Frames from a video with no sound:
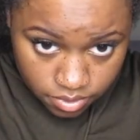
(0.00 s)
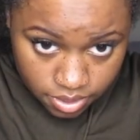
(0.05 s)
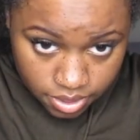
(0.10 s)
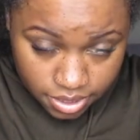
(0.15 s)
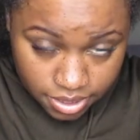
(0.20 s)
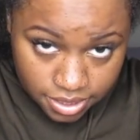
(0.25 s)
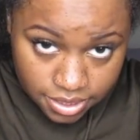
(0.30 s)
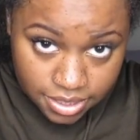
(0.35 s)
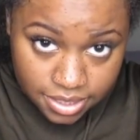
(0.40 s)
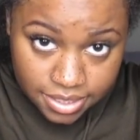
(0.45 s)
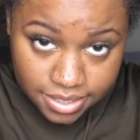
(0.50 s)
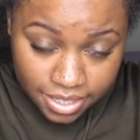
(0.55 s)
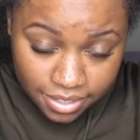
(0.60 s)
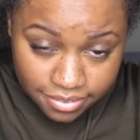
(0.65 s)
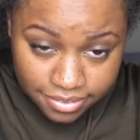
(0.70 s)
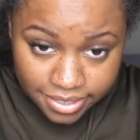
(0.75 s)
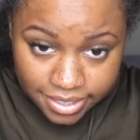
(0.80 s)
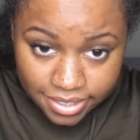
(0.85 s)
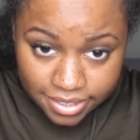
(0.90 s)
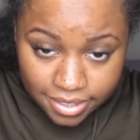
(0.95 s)
This is
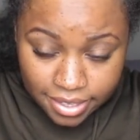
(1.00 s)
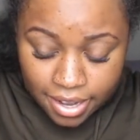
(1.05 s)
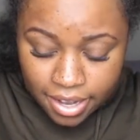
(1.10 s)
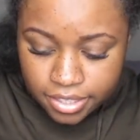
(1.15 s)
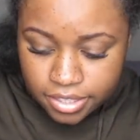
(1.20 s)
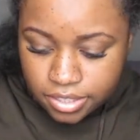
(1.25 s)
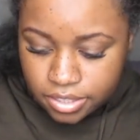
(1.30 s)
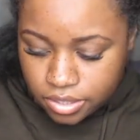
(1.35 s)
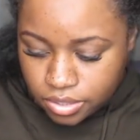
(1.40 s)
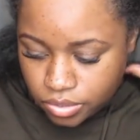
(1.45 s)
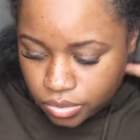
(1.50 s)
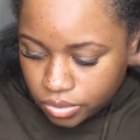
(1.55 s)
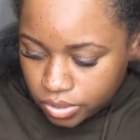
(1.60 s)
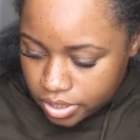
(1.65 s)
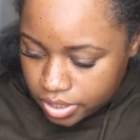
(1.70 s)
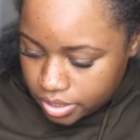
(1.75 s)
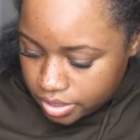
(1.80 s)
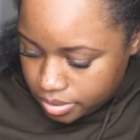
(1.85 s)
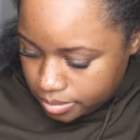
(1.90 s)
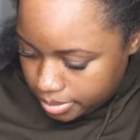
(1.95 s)
definitely not a
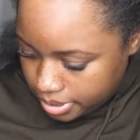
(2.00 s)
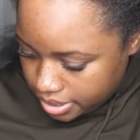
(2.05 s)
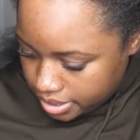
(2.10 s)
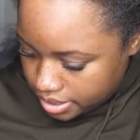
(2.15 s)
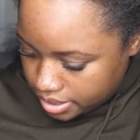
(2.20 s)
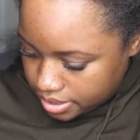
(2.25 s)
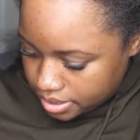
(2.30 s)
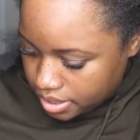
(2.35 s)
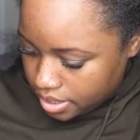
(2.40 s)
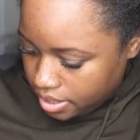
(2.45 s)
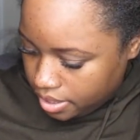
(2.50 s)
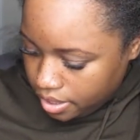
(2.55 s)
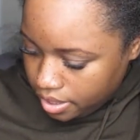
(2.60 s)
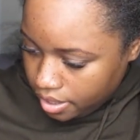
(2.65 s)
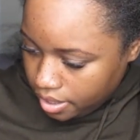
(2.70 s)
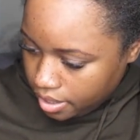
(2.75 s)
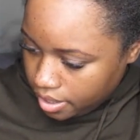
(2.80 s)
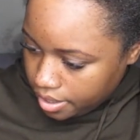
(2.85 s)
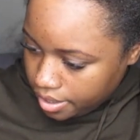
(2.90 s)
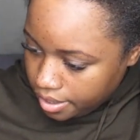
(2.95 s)
tutorial because
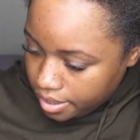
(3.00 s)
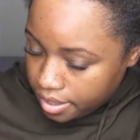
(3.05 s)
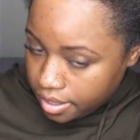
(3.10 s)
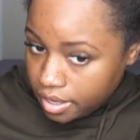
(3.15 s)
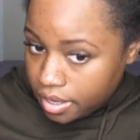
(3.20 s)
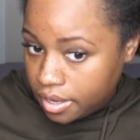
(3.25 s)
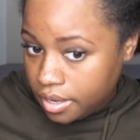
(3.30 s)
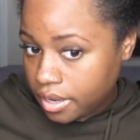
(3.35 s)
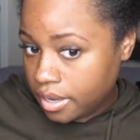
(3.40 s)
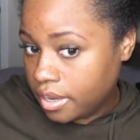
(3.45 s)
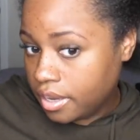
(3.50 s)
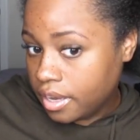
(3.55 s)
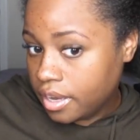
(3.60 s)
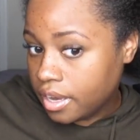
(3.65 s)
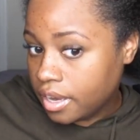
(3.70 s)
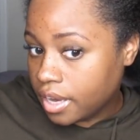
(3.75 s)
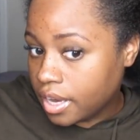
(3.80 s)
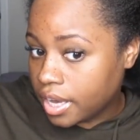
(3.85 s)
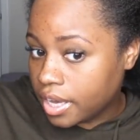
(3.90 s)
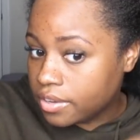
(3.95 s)

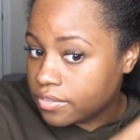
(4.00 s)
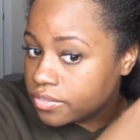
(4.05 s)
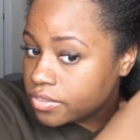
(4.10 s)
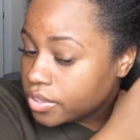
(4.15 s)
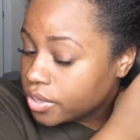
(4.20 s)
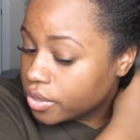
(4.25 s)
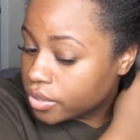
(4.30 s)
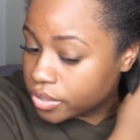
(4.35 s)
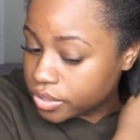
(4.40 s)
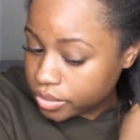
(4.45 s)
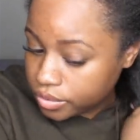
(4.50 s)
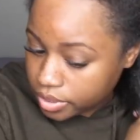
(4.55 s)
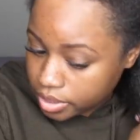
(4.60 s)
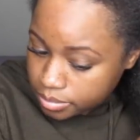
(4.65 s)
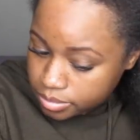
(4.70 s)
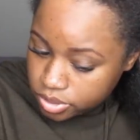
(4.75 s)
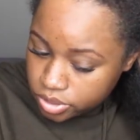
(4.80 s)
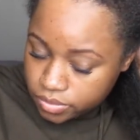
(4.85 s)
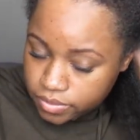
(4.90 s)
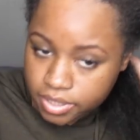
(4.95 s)
I have no clue what
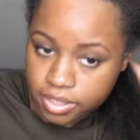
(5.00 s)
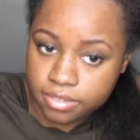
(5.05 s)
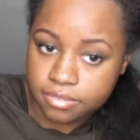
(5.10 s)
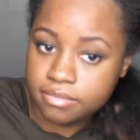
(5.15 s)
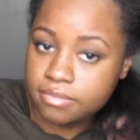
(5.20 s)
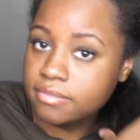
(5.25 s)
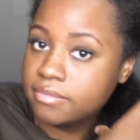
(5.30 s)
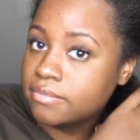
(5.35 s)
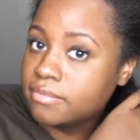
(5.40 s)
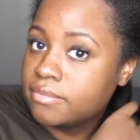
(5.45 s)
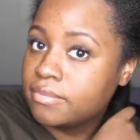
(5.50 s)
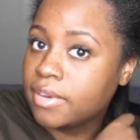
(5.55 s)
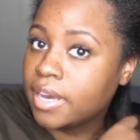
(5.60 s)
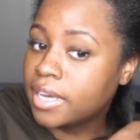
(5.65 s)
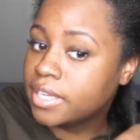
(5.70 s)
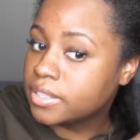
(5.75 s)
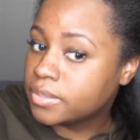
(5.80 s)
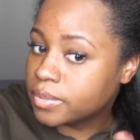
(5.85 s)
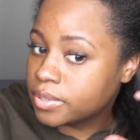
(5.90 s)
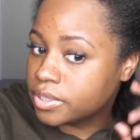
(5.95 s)
I'm doing.
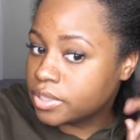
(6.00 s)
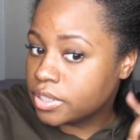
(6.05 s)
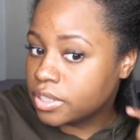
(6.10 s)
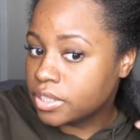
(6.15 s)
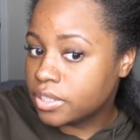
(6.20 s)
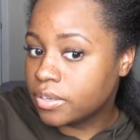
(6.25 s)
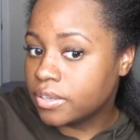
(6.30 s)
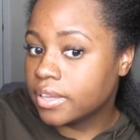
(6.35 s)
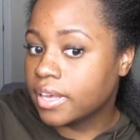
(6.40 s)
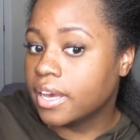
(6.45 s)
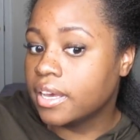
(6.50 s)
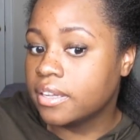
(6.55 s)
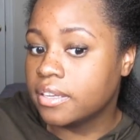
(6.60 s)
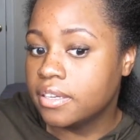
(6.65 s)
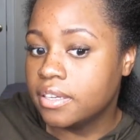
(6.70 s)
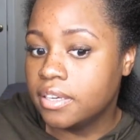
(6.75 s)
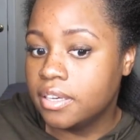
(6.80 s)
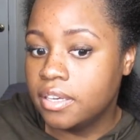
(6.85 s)
I just want you to know that.